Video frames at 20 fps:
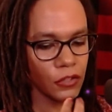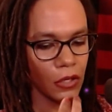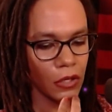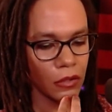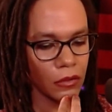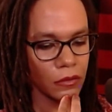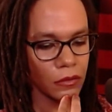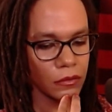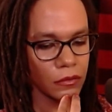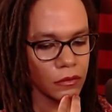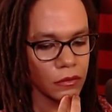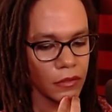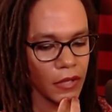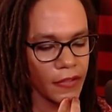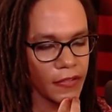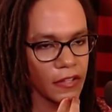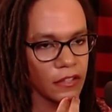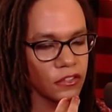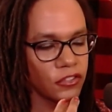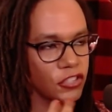So,
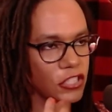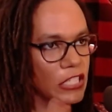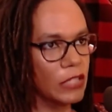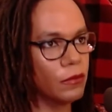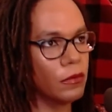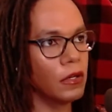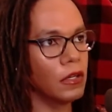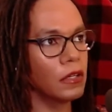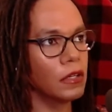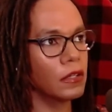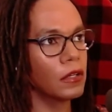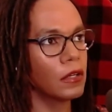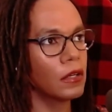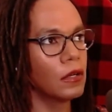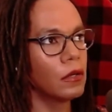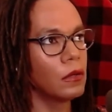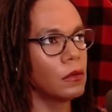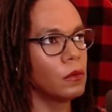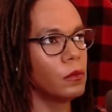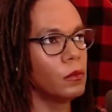and then Shiwa
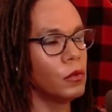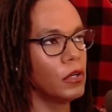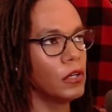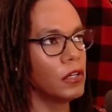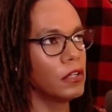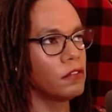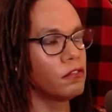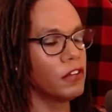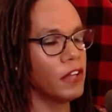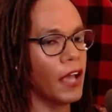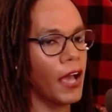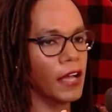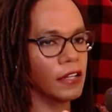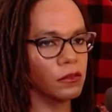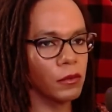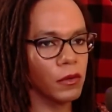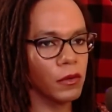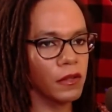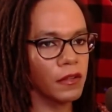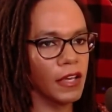would
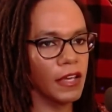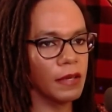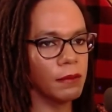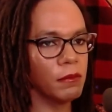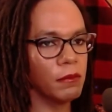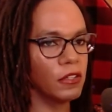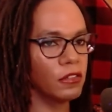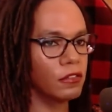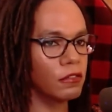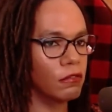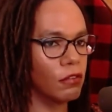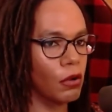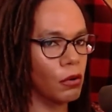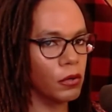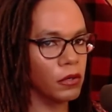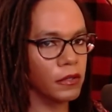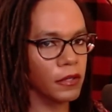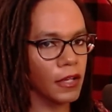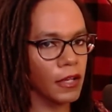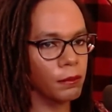react with a missed
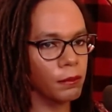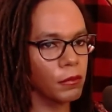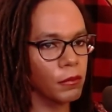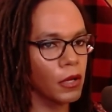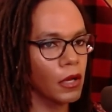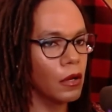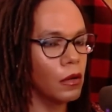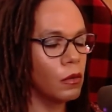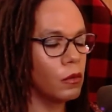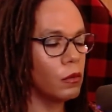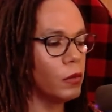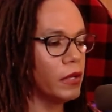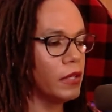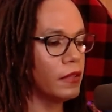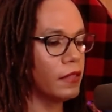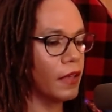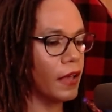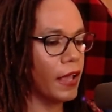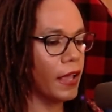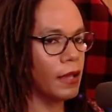throw attempt
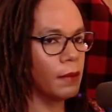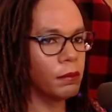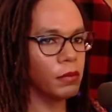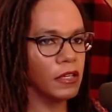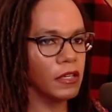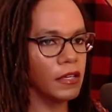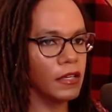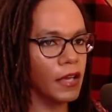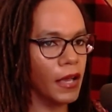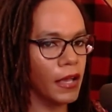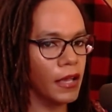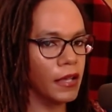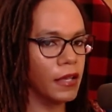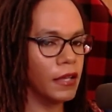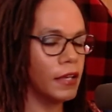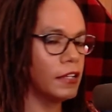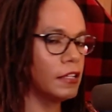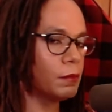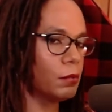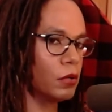with a
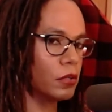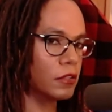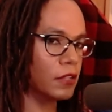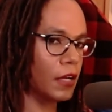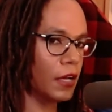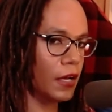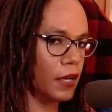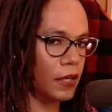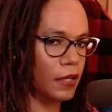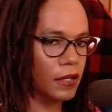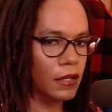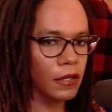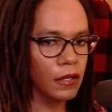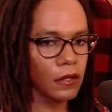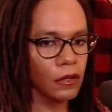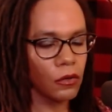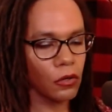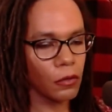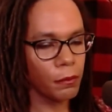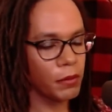PK into Boktai
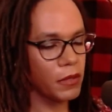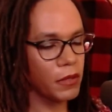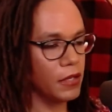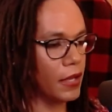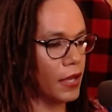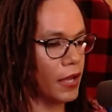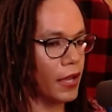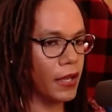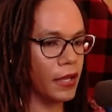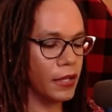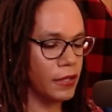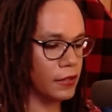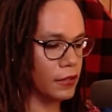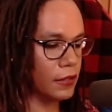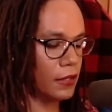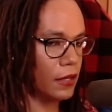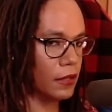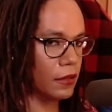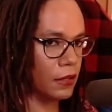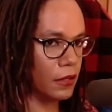or PK
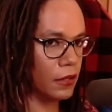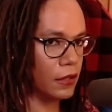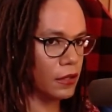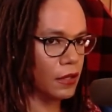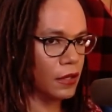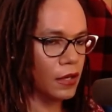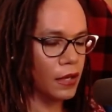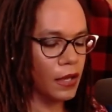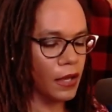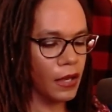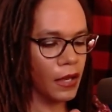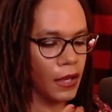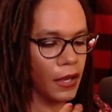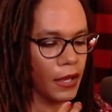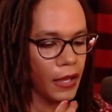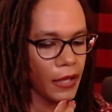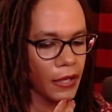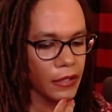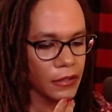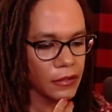into nothing
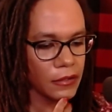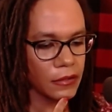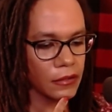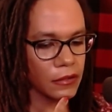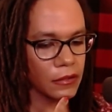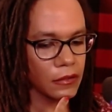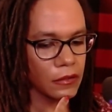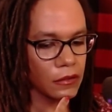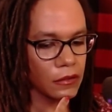and